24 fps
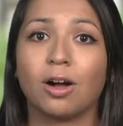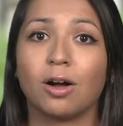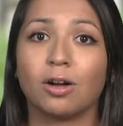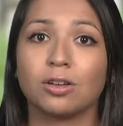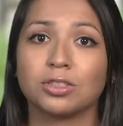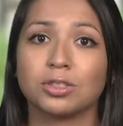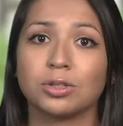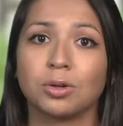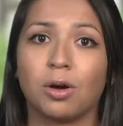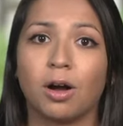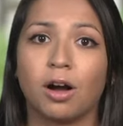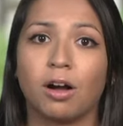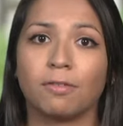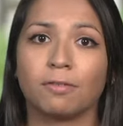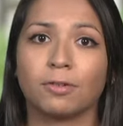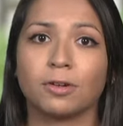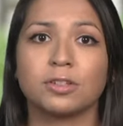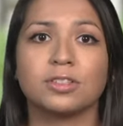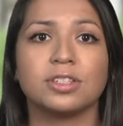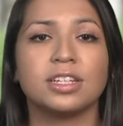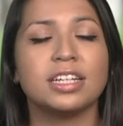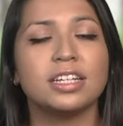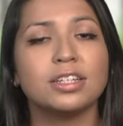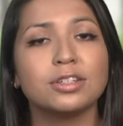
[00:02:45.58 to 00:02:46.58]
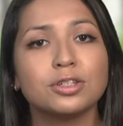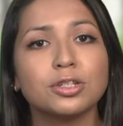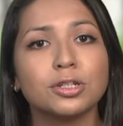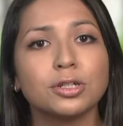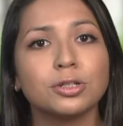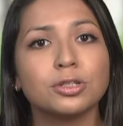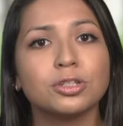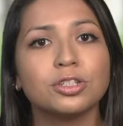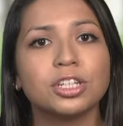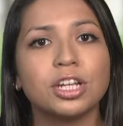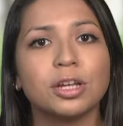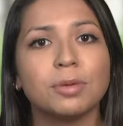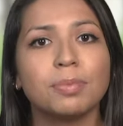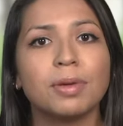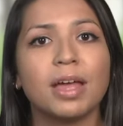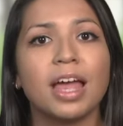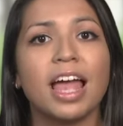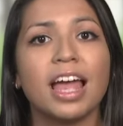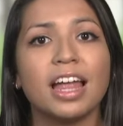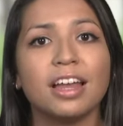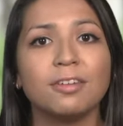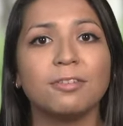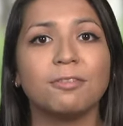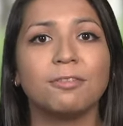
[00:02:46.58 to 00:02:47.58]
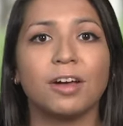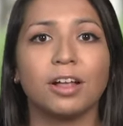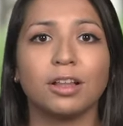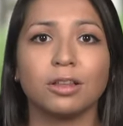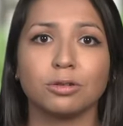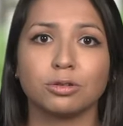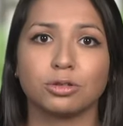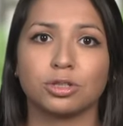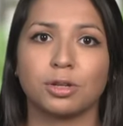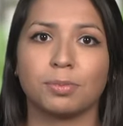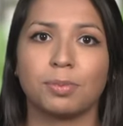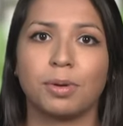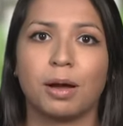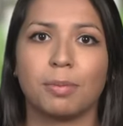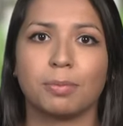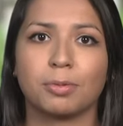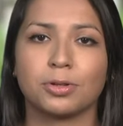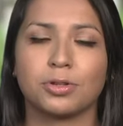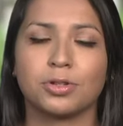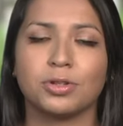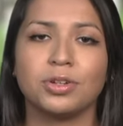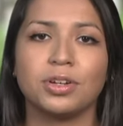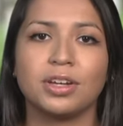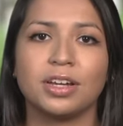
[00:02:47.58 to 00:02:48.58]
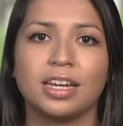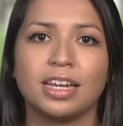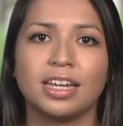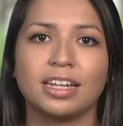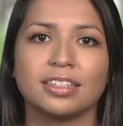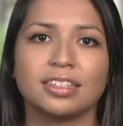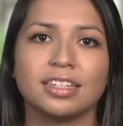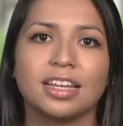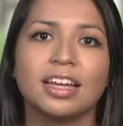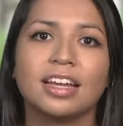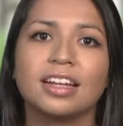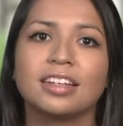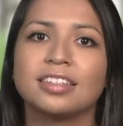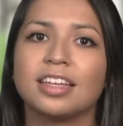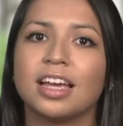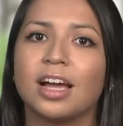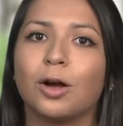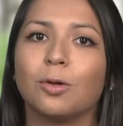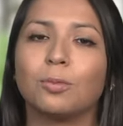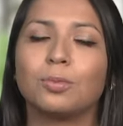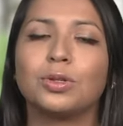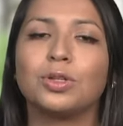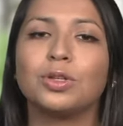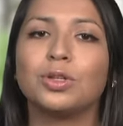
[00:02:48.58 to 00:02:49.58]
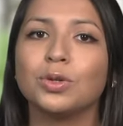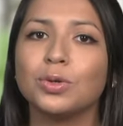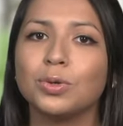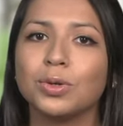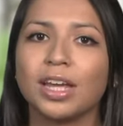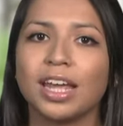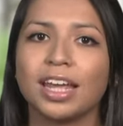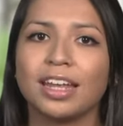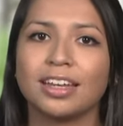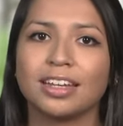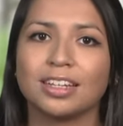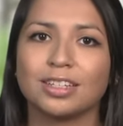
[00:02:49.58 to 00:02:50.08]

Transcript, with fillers: also offers internship and fellowship opportunities to help you gain